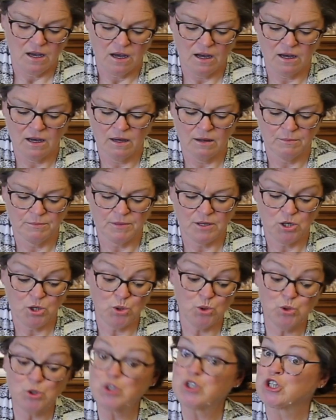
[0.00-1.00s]
Um,
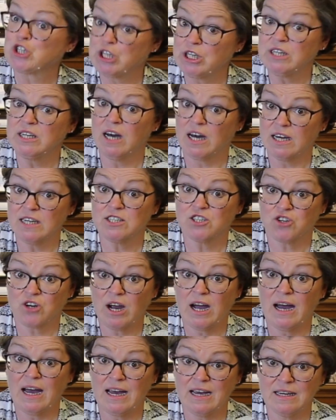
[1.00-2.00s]
who should not
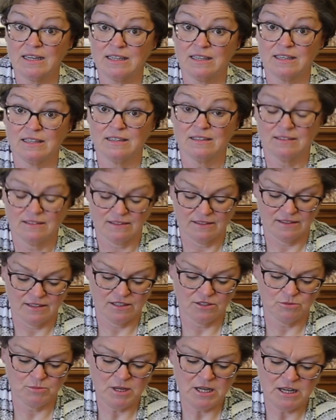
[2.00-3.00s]
try
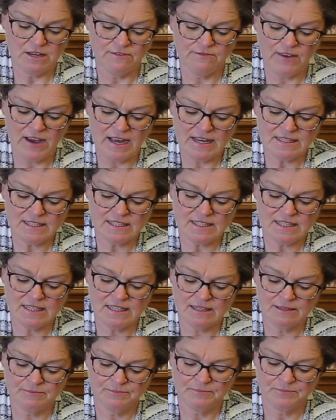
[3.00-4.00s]
intermittent
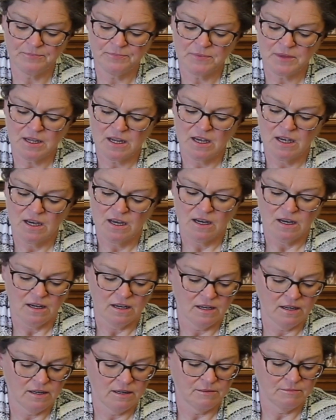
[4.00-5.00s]
fasting?
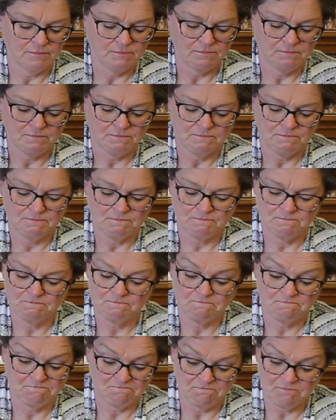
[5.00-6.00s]
Um,
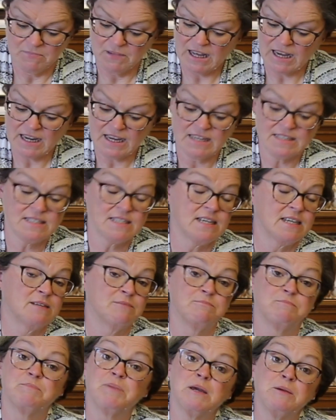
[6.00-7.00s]
like I
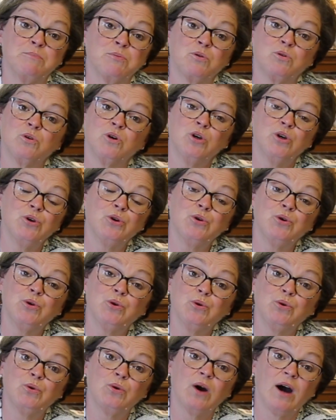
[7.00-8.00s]
said, people
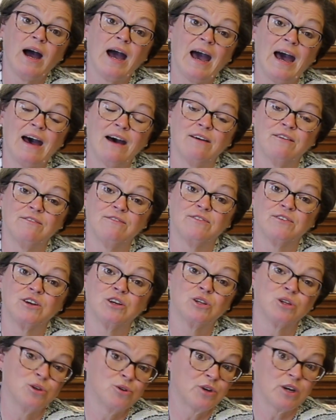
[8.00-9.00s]
who
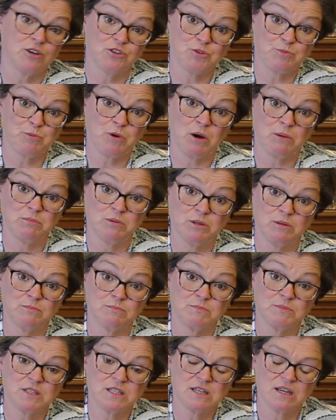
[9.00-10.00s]
have glucose
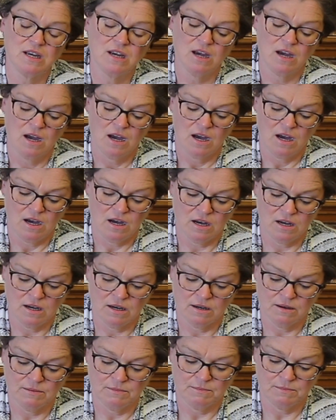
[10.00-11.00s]
problems,
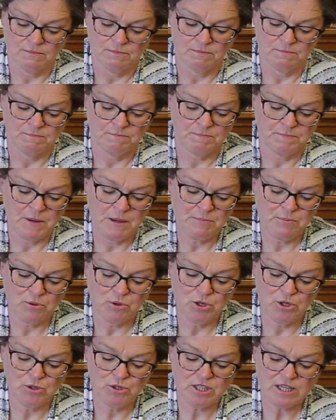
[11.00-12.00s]
um,
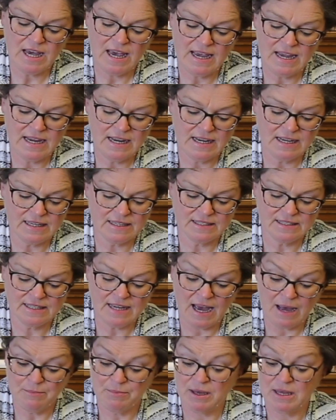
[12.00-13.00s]
people who take
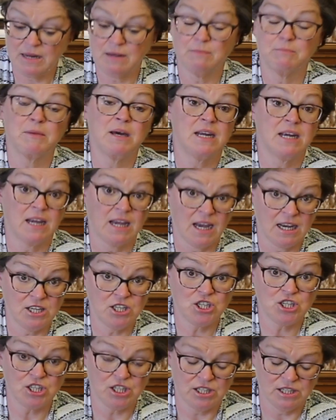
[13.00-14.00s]
diabetic
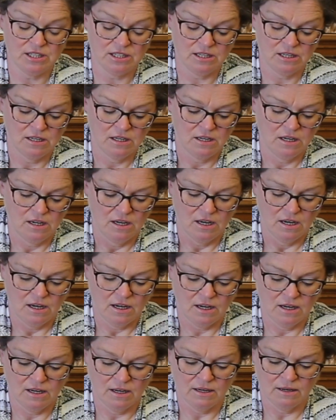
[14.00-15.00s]
medication,
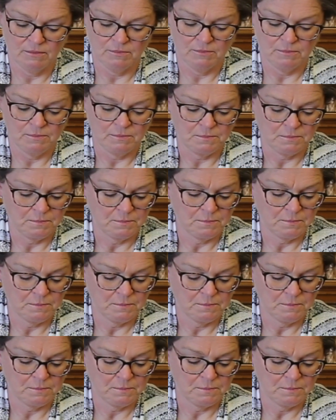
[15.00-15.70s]
um,